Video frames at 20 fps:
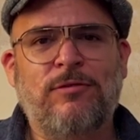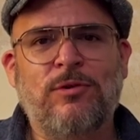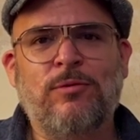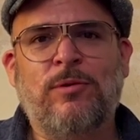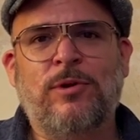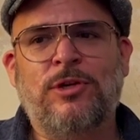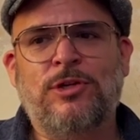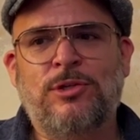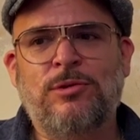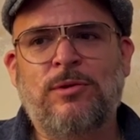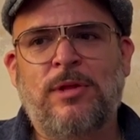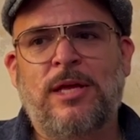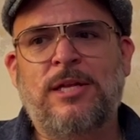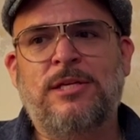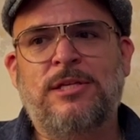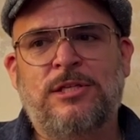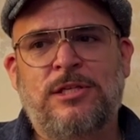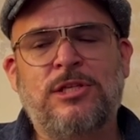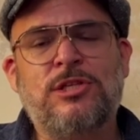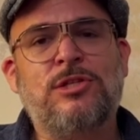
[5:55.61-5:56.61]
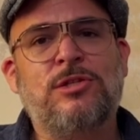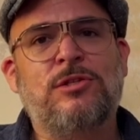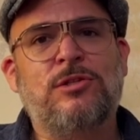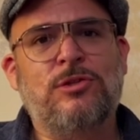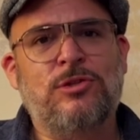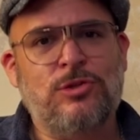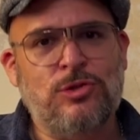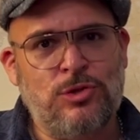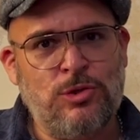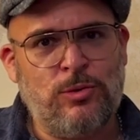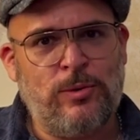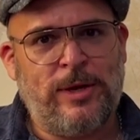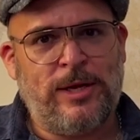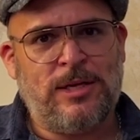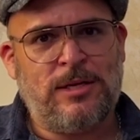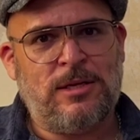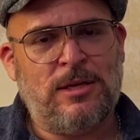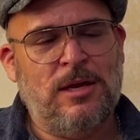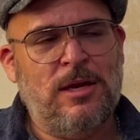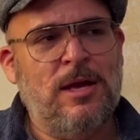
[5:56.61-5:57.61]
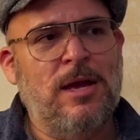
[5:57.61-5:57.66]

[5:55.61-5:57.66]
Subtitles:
you want to do that, just do it.